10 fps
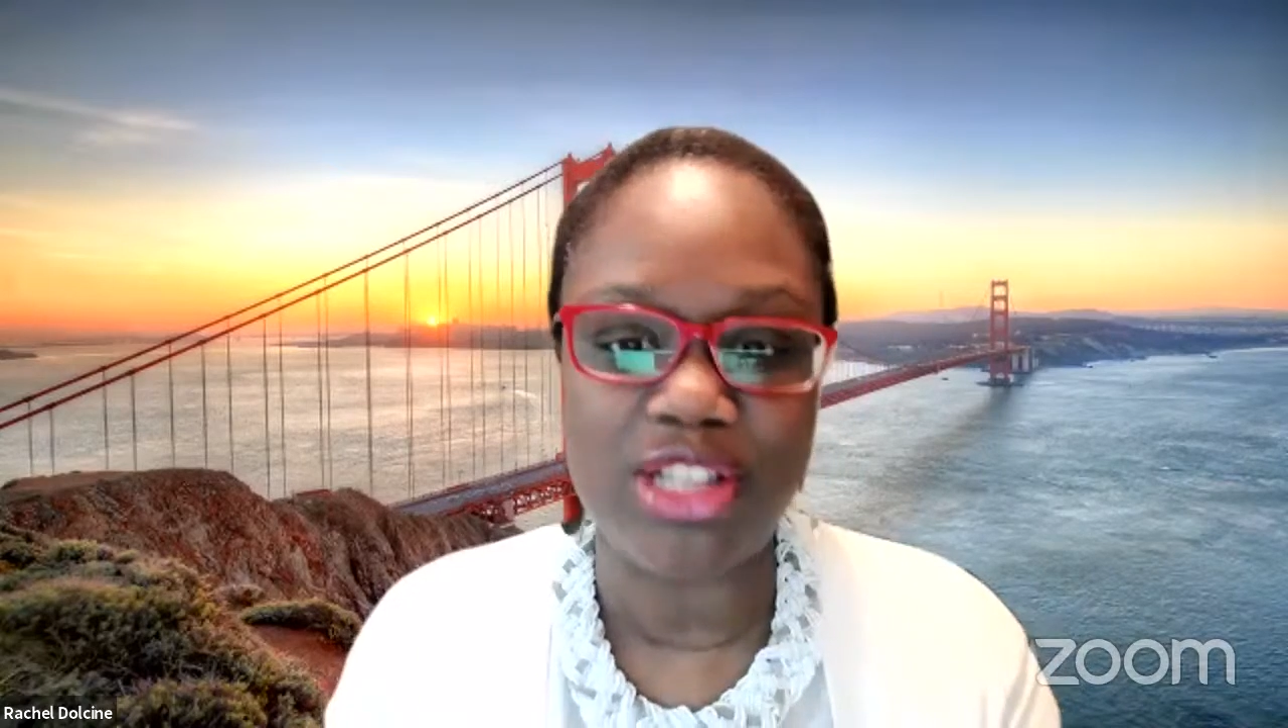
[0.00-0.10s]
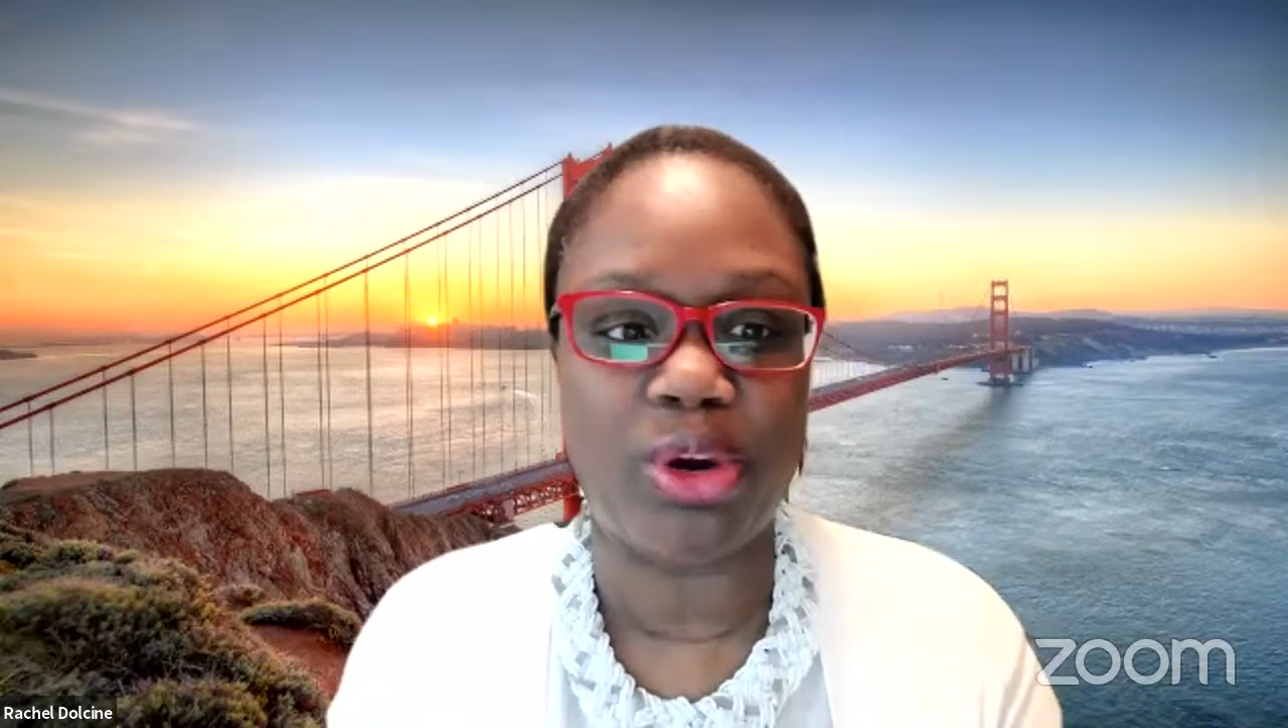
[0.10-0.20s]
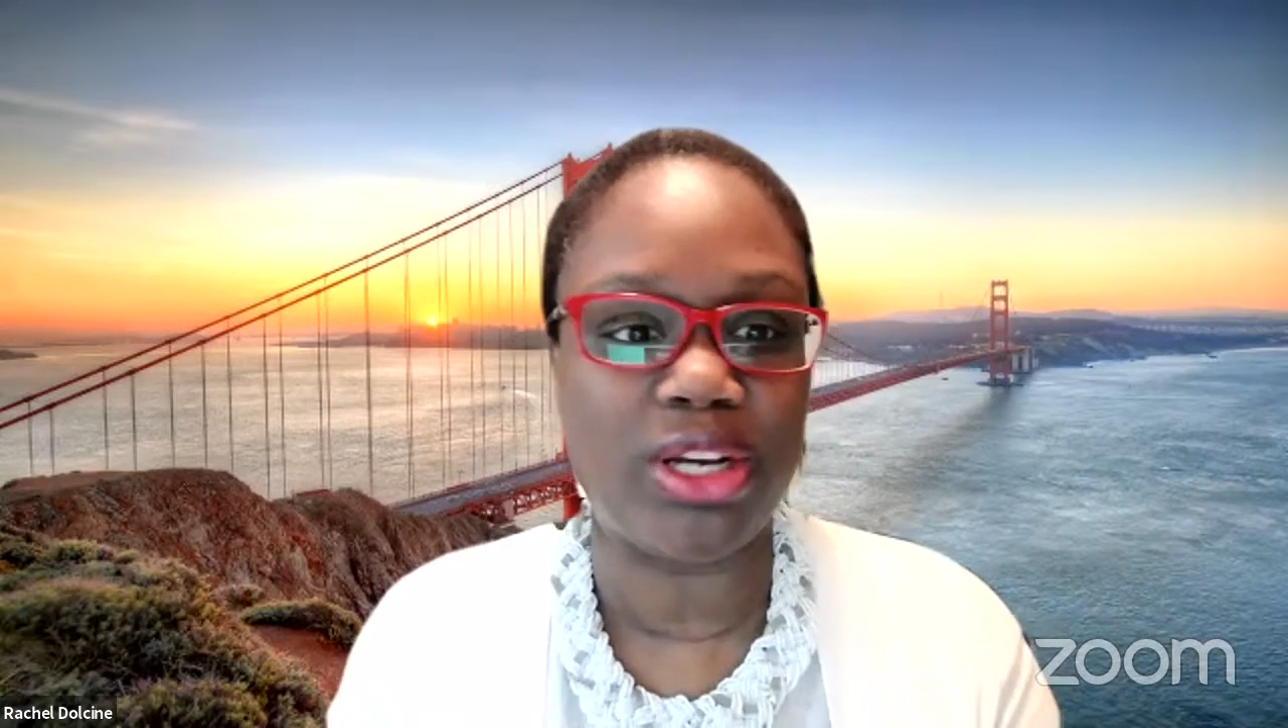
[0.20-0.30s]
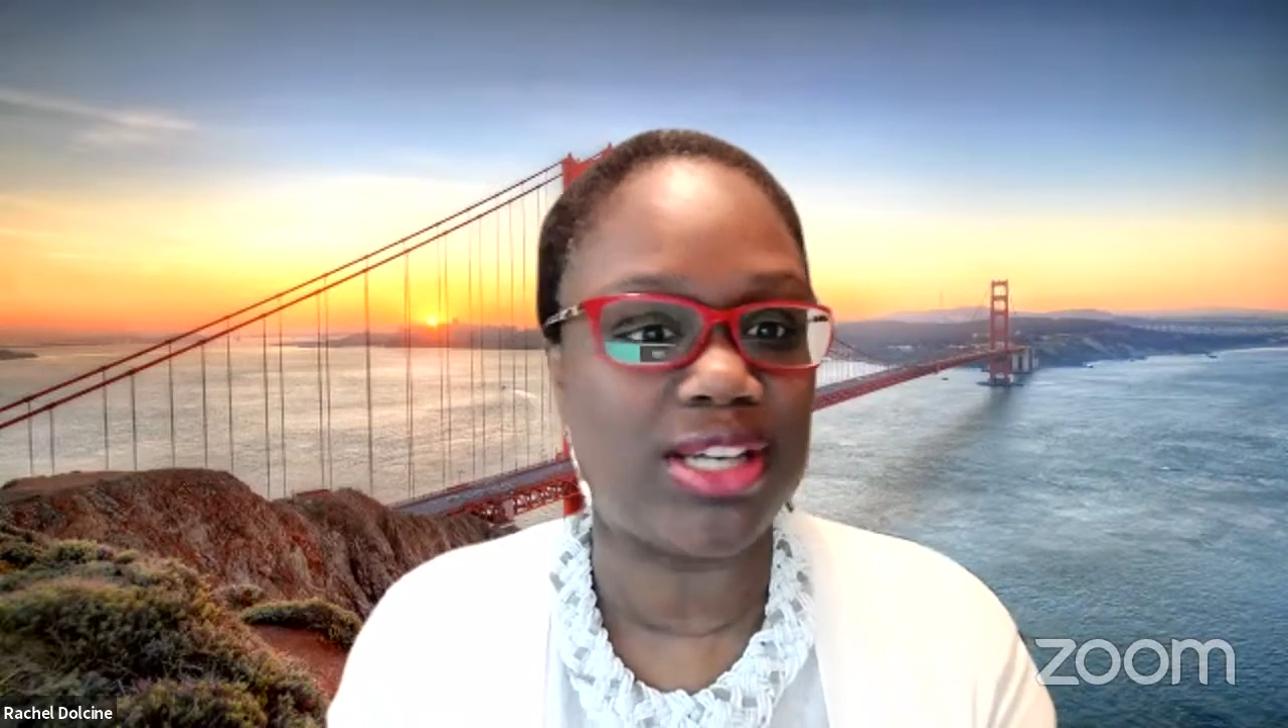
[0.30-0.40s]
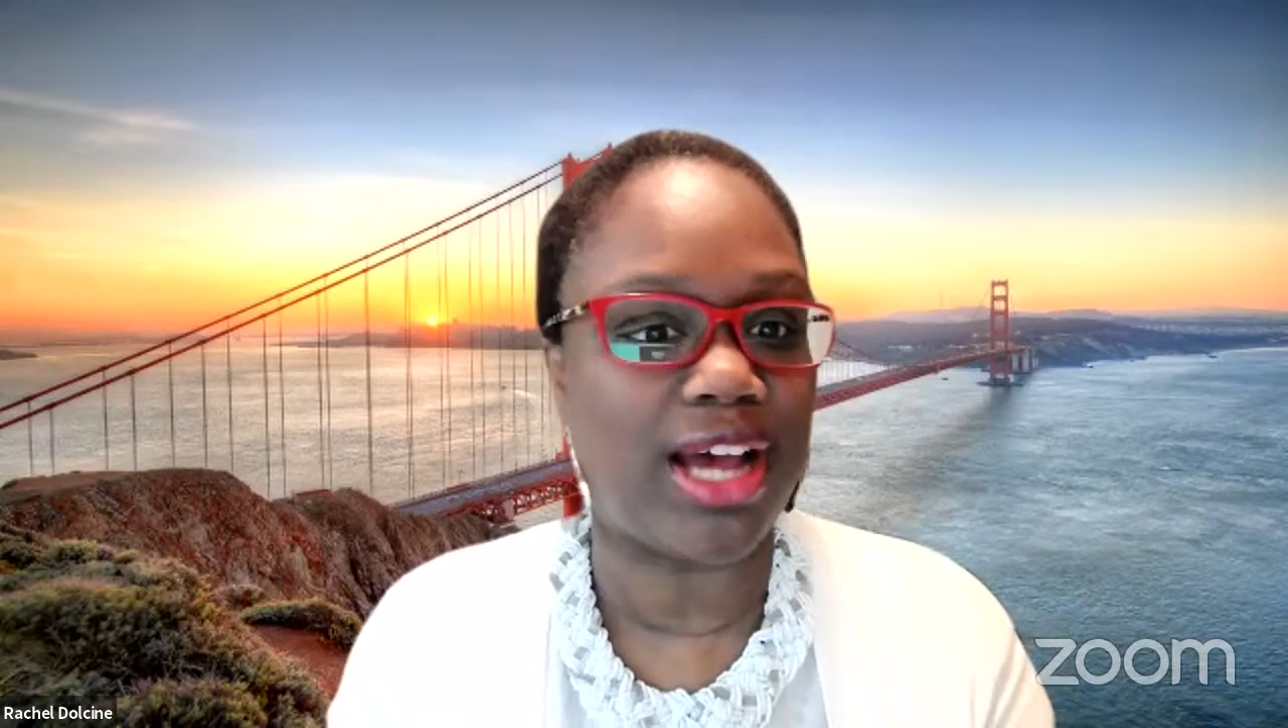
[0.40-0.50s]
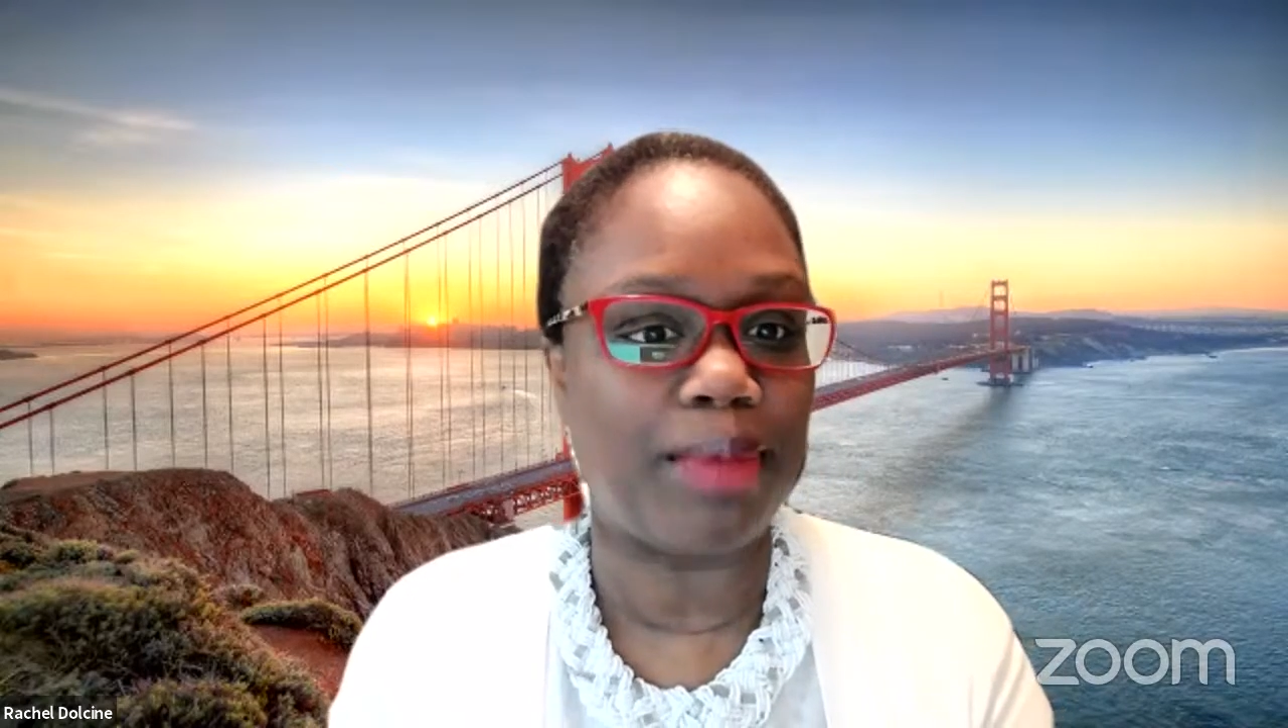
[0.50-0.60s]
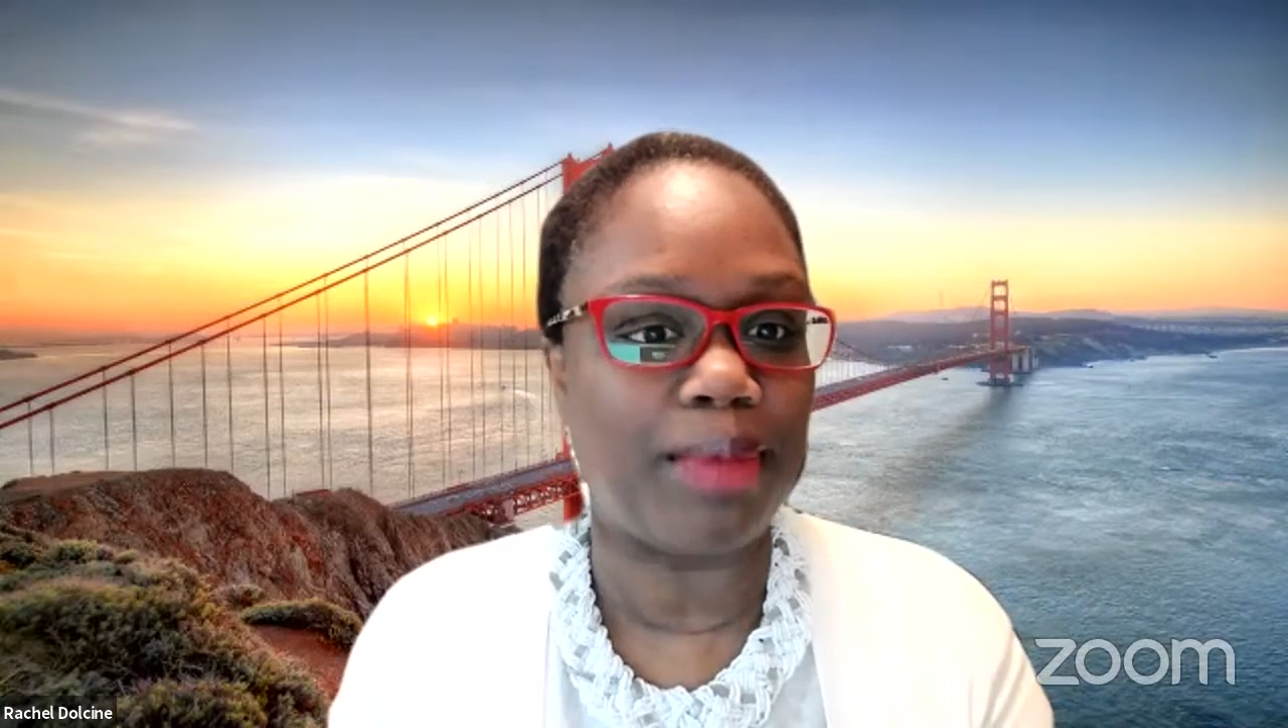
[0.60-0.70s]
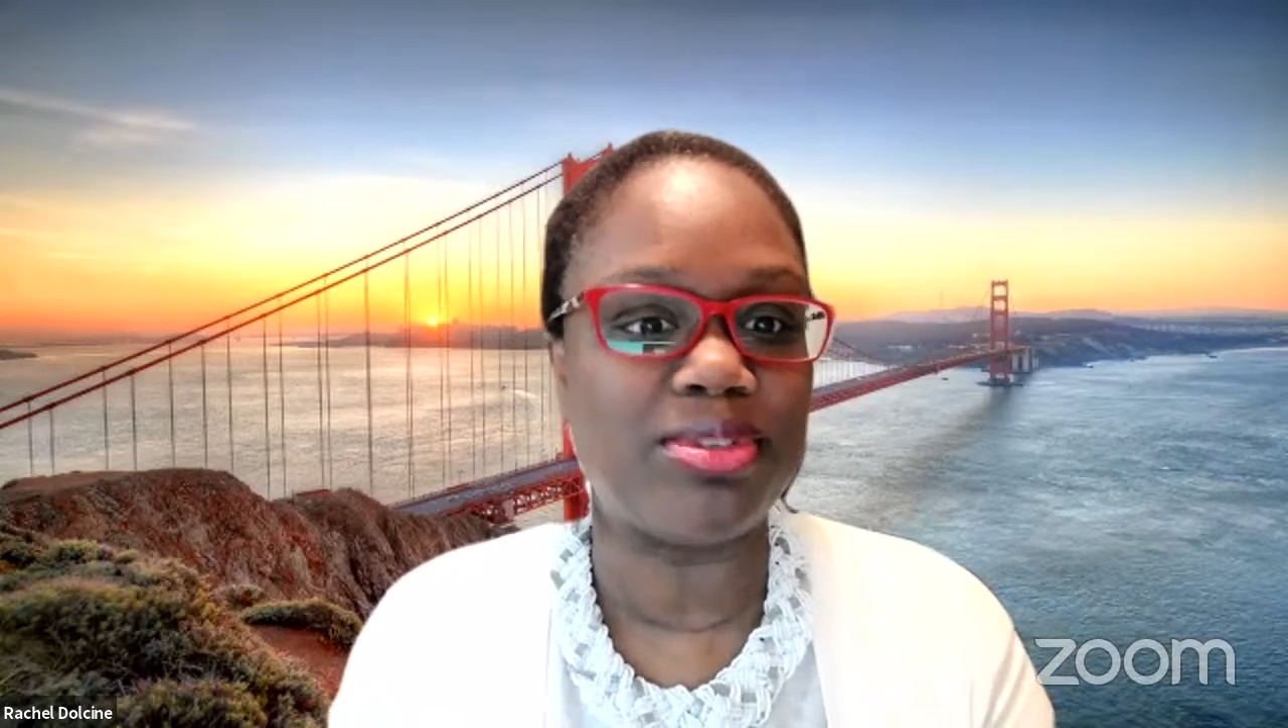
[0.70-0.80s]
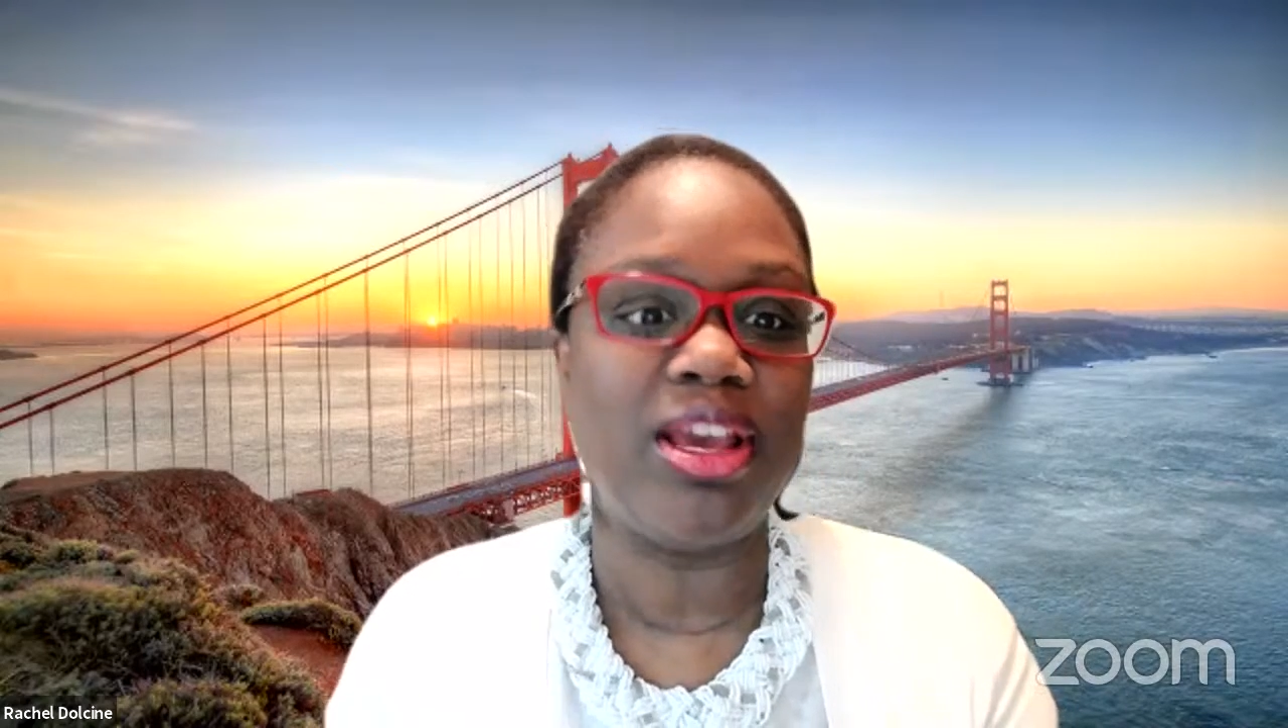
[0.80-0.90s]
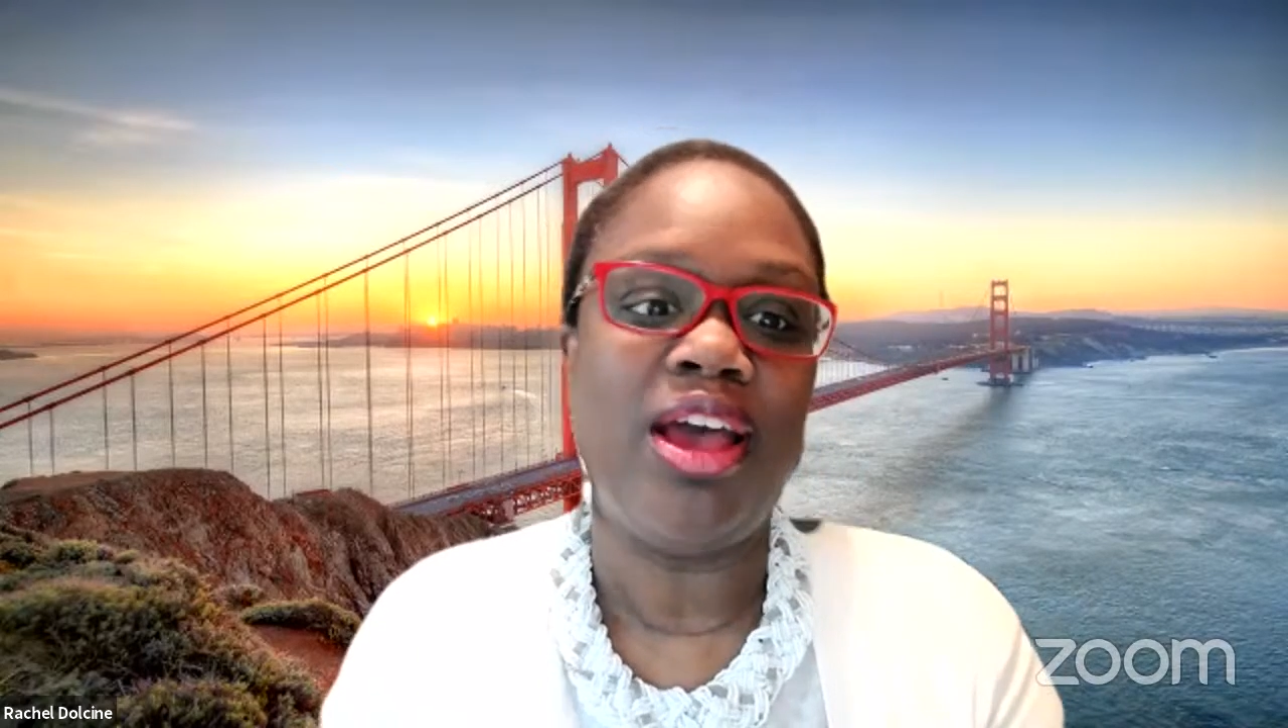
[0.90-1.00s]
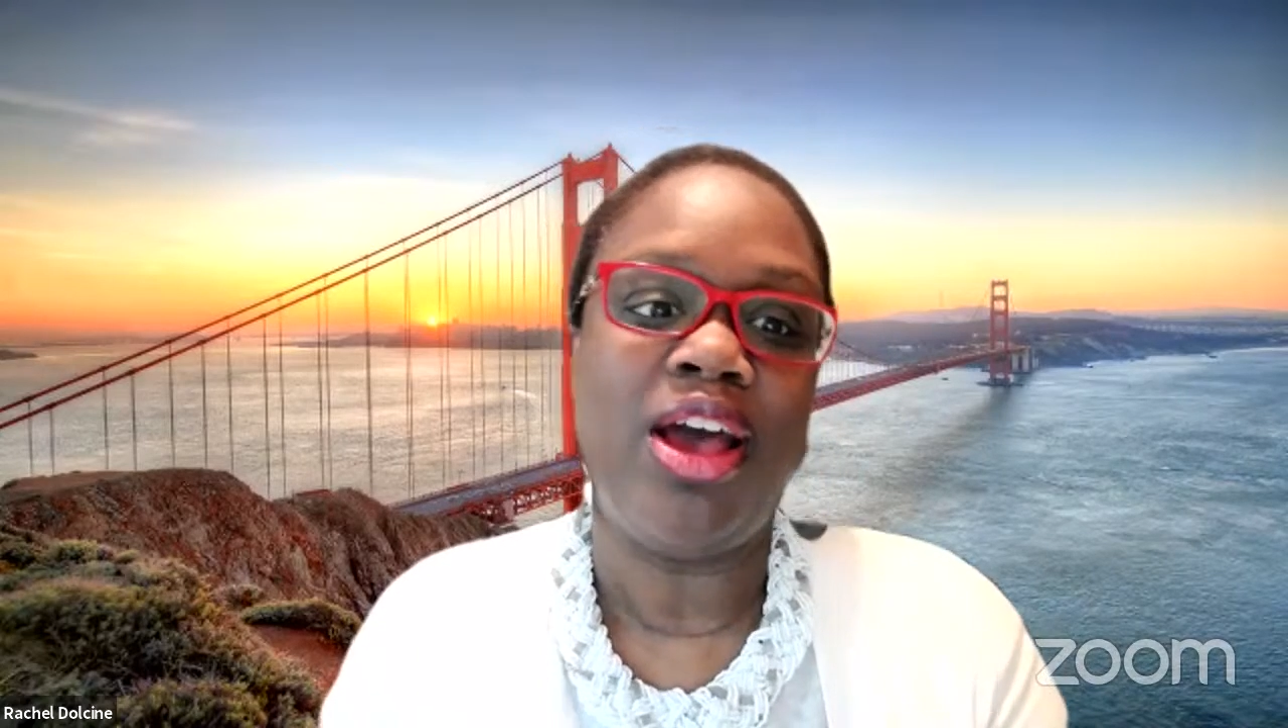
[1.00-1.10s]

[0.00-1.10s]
workshops.